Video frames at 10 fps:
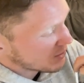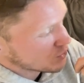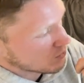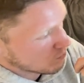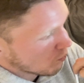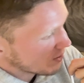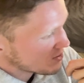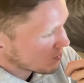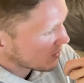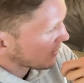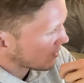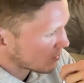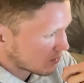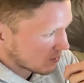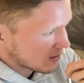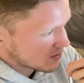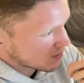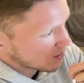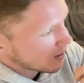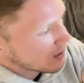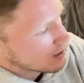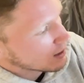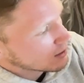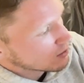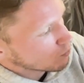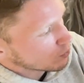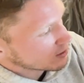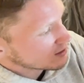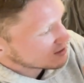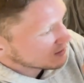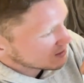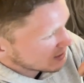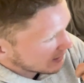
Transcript: Once you get in Go2lister, we're going to send these items